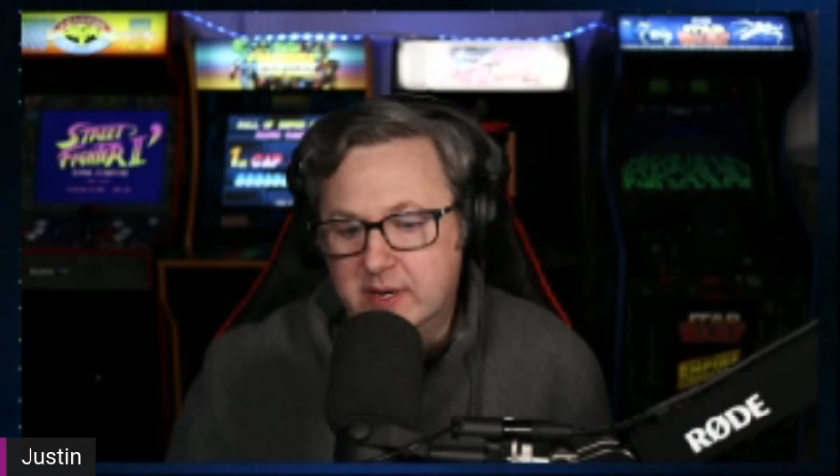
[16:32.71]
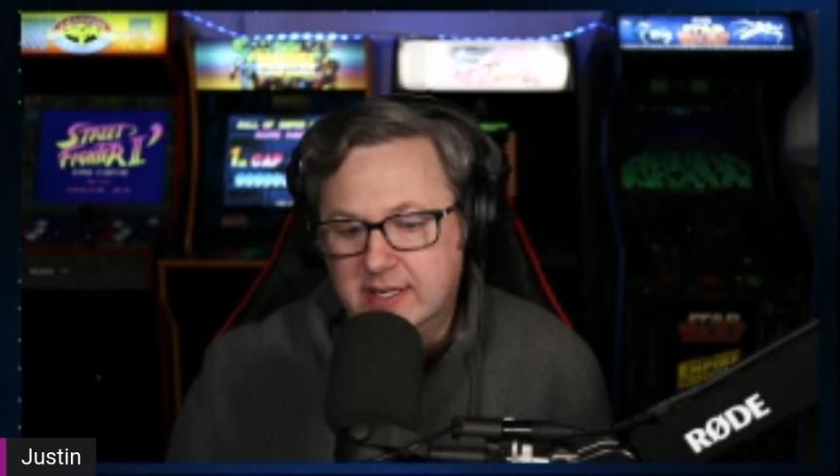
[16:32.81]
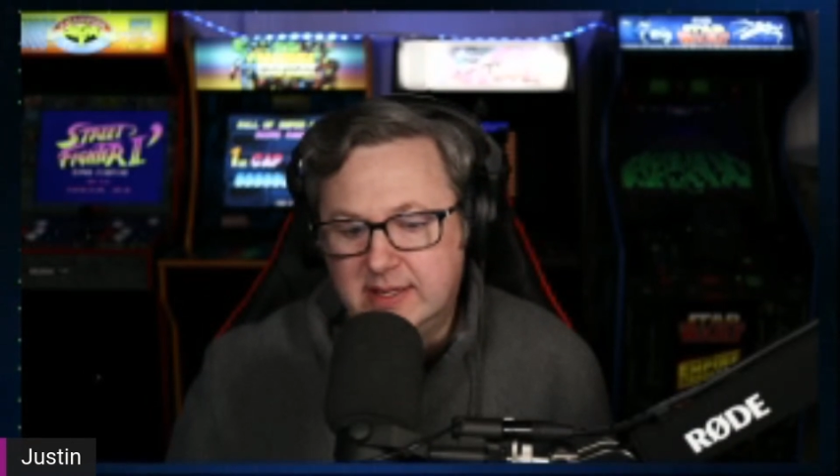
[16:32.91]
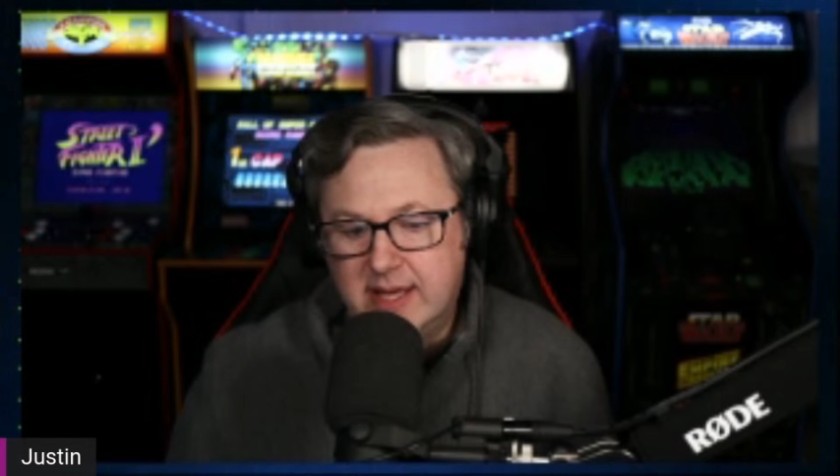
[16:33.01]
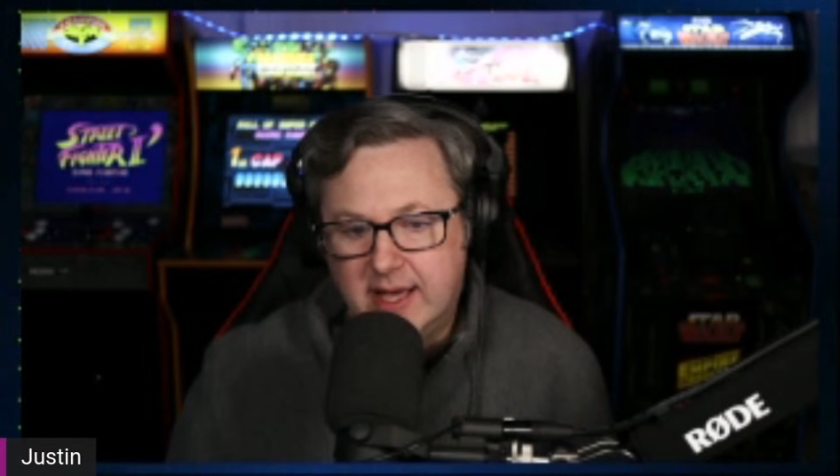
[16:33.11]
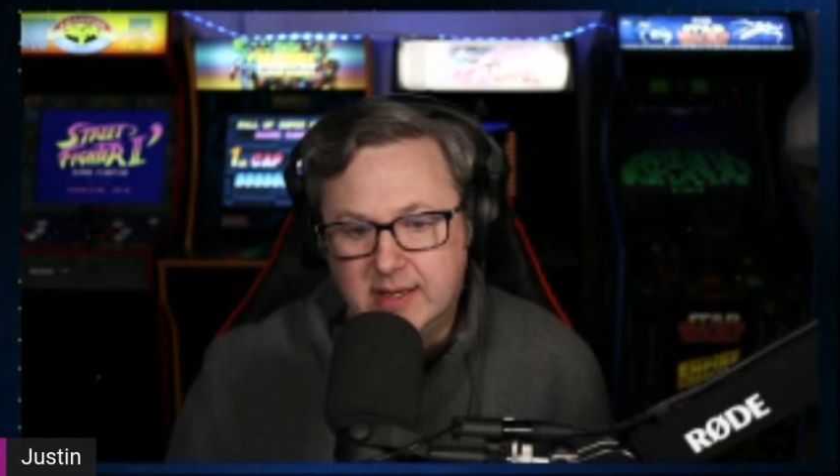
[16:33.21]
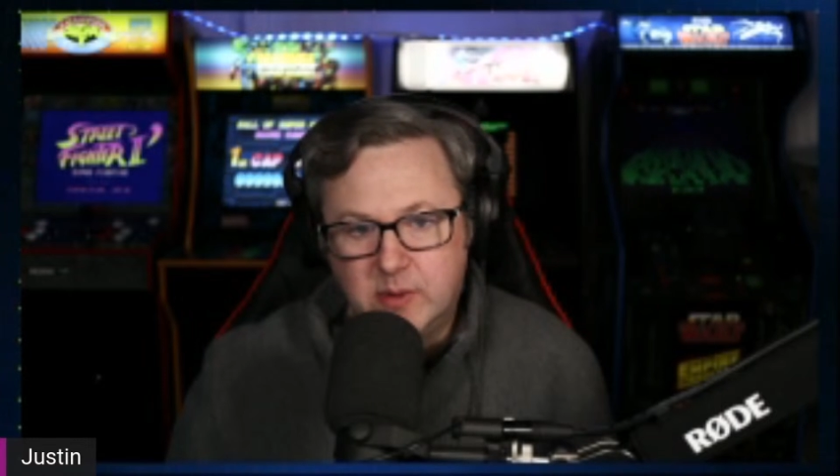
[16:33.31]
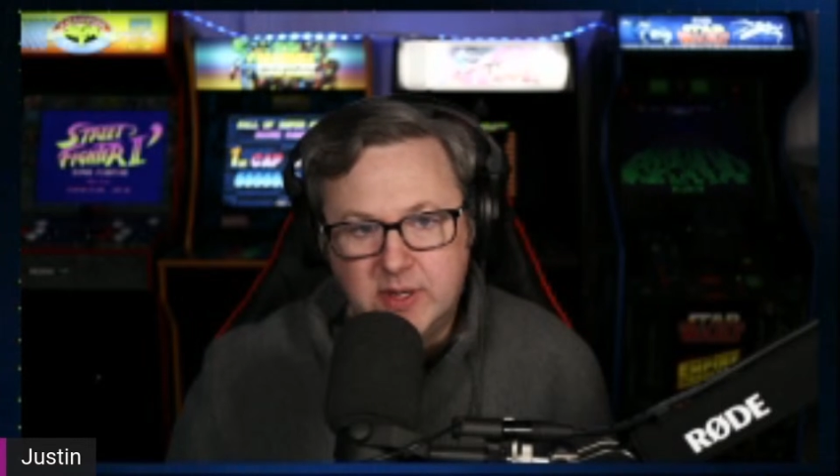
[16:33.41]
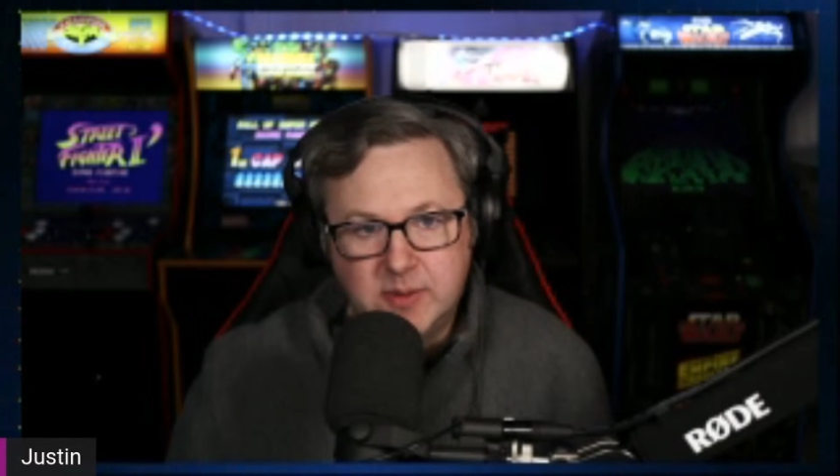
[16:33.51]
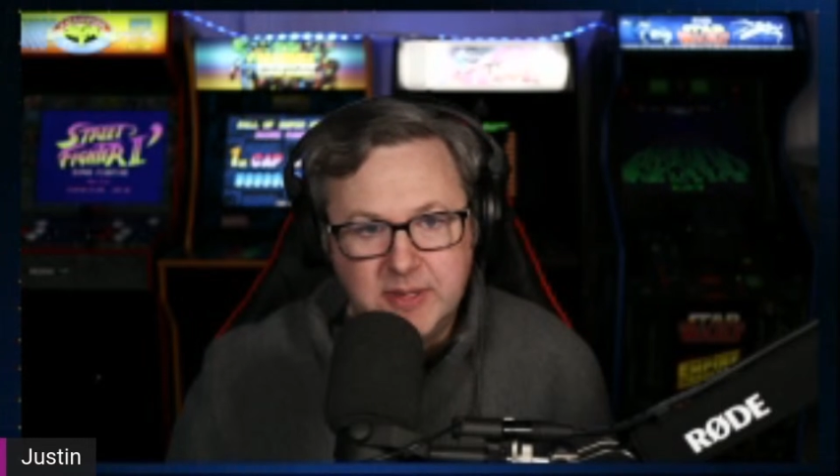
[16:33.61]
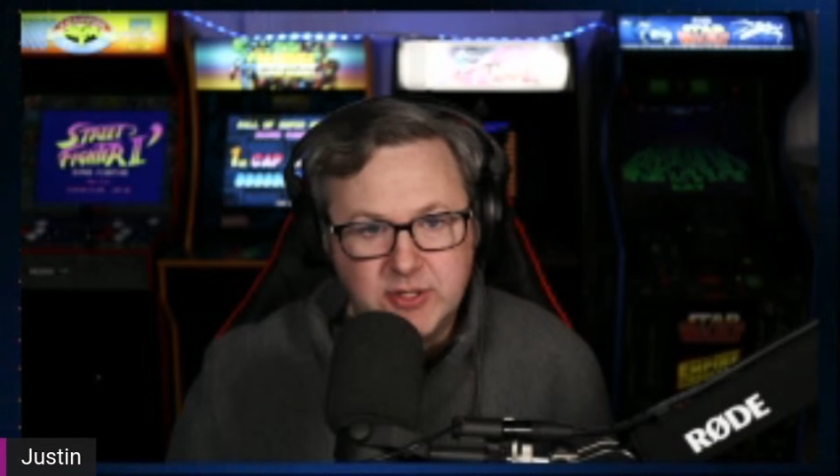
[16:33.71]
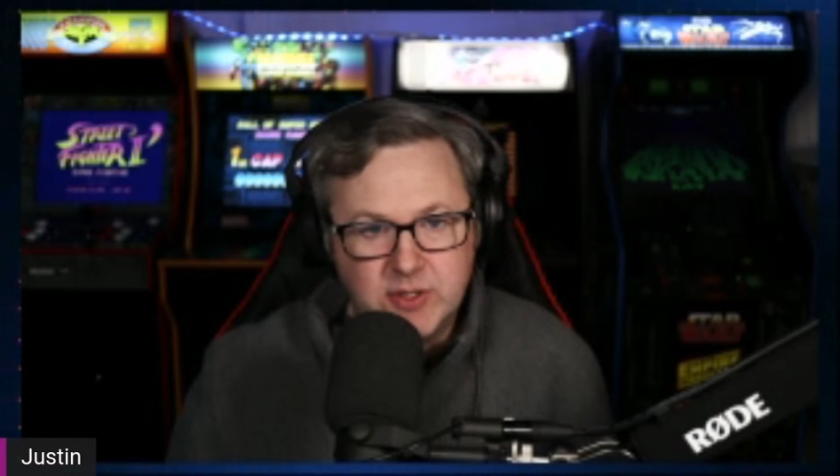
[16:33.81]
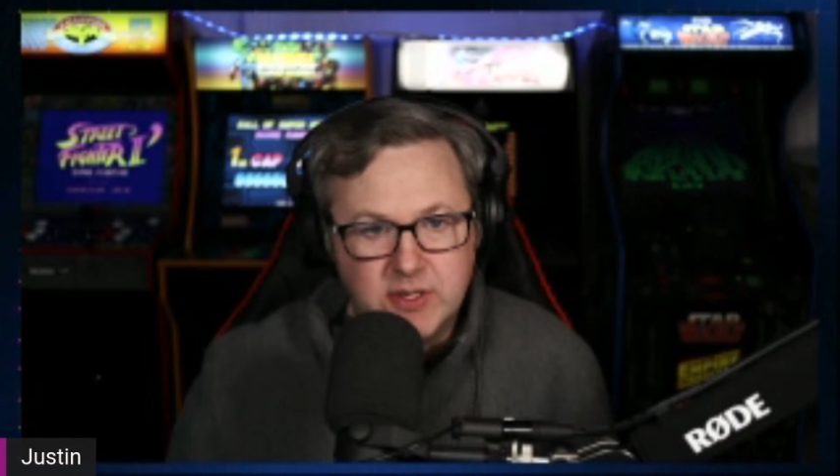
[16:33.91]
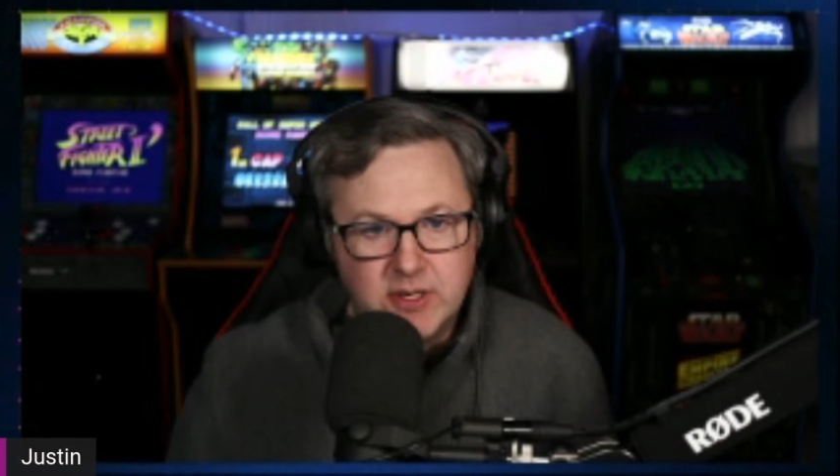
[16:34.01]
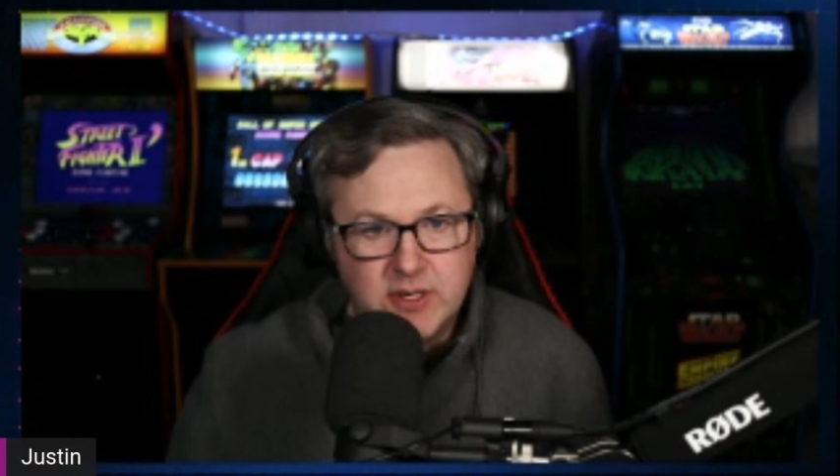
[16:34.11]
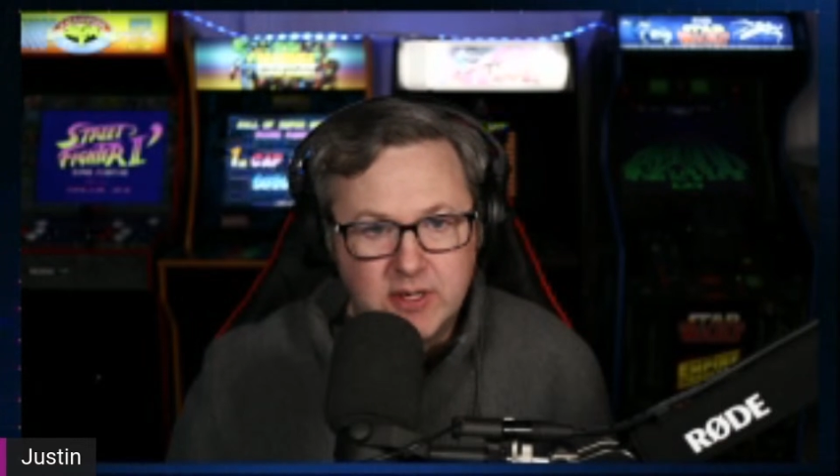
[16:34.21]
it did that, and I wanted to make sure